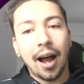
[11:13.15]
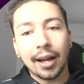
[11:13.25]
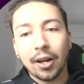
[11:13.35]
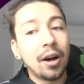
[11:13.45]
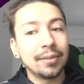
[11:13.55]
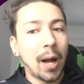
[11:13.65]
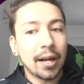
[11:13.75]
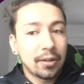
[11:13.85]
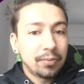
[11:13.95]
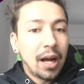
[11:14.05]

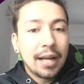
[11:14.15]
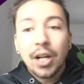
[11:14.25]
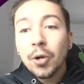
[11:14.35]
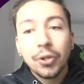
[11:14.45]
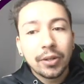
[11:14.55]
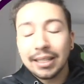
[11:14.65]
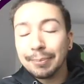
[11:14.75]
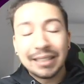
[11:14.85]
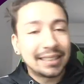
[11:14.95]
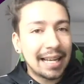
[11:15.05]
I know you're going
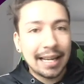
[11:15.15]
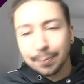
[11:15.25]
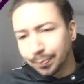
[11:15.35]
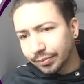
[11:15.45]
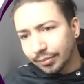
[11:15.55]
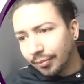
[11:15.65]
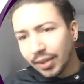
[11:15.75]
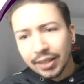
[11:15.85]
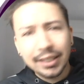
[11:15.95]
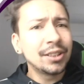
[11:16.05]
to be saying
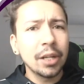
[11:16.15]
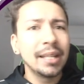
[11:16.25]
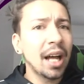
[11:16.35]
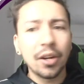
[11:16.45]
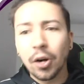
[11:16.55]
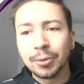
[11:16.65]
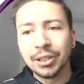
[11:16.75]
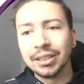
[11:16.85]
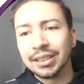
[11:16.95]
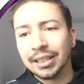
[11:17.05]
there's so many other
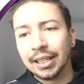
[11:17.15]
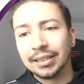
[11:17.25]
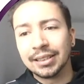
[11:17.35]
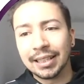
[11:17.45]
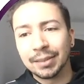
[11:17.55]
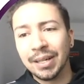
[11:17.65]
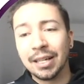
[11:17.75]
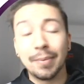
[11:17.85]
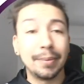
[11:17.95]
options at 6 million.